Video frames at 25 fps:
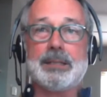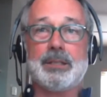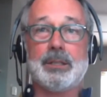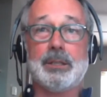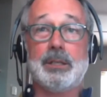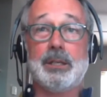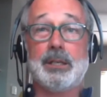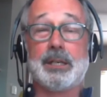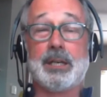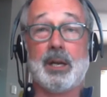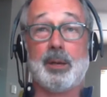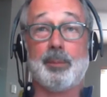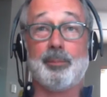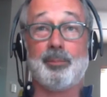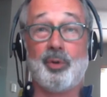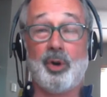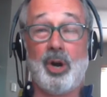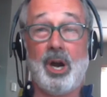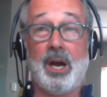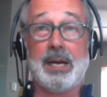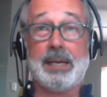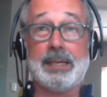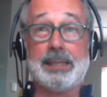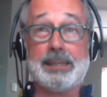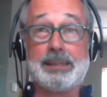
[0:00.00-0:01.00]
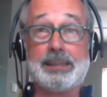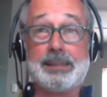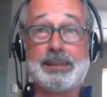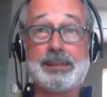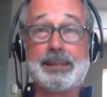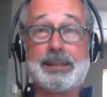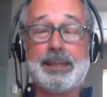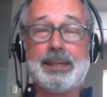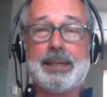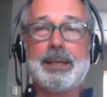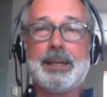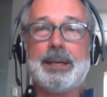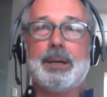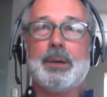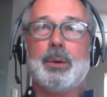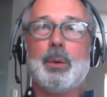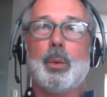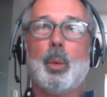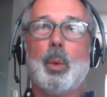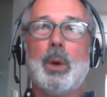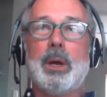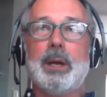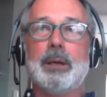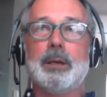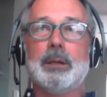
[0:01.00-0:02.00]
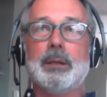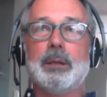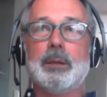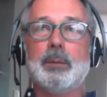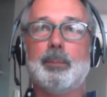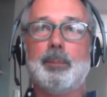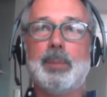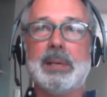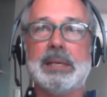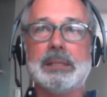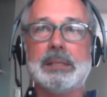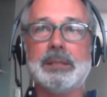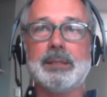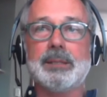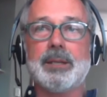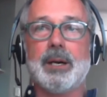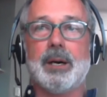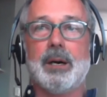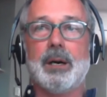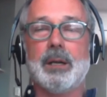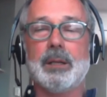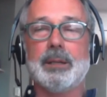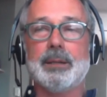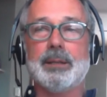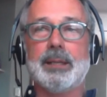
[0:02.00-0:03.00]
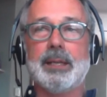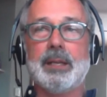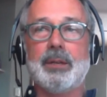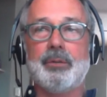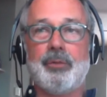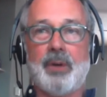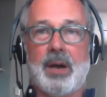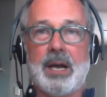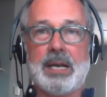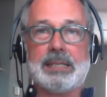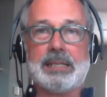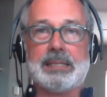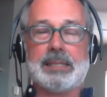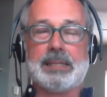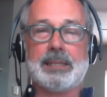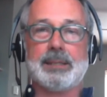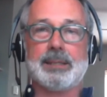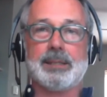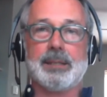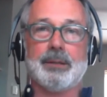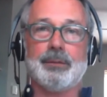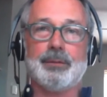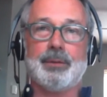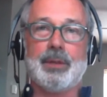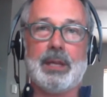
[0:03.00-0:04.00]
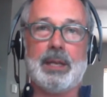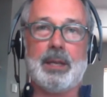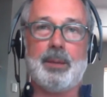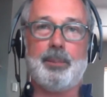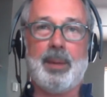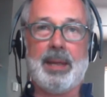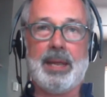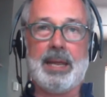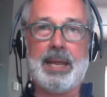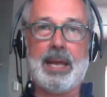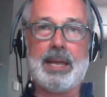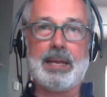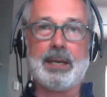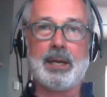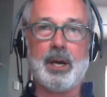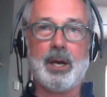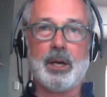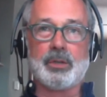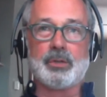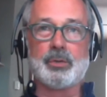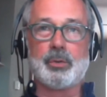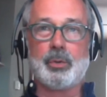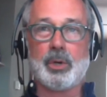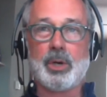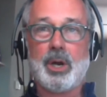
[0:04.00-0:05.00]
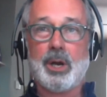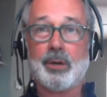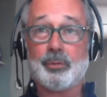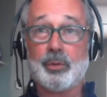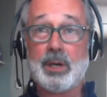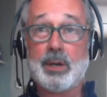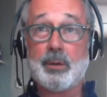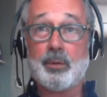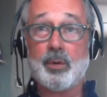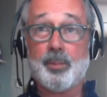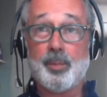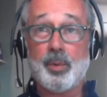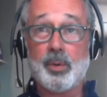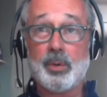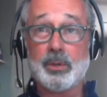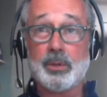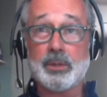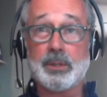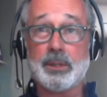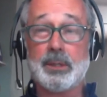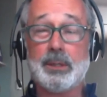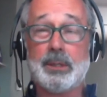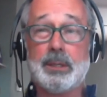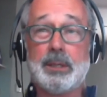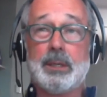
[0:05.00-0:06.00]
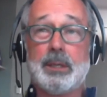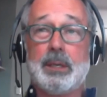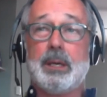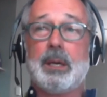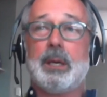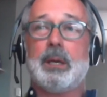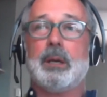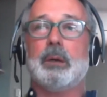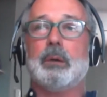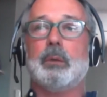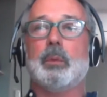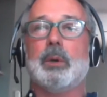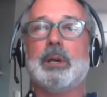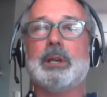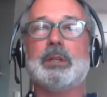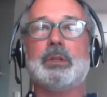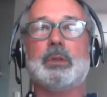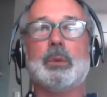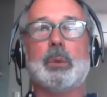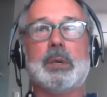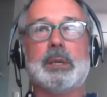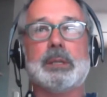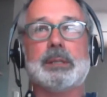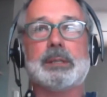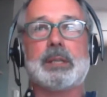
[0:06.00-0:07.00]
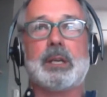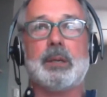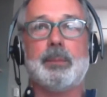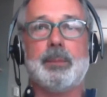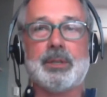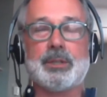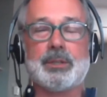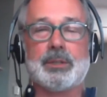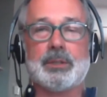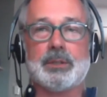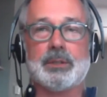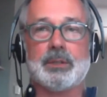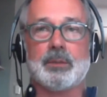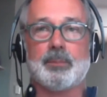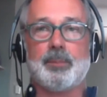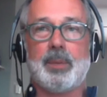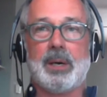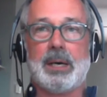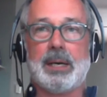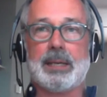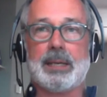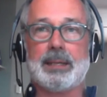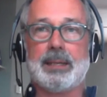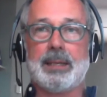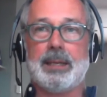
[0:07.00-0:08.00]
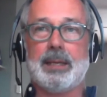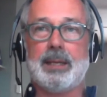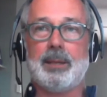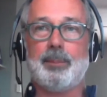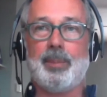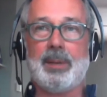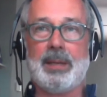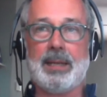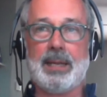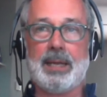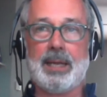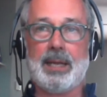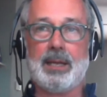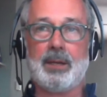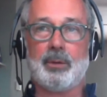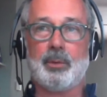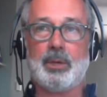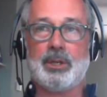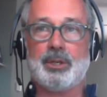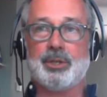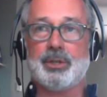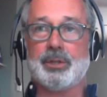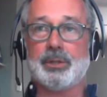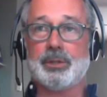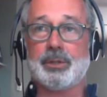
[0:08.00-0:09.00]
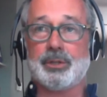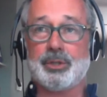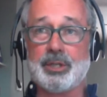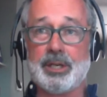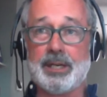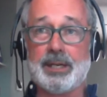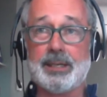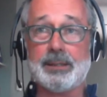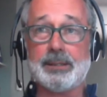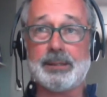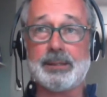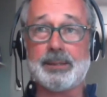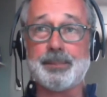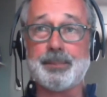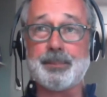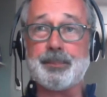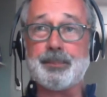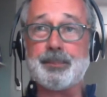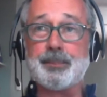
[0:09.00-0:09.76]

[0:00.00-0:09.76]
To look at price, we'll build on the findings of the PA Cost Recovery Report, which was commissioned by the PA regional chairs.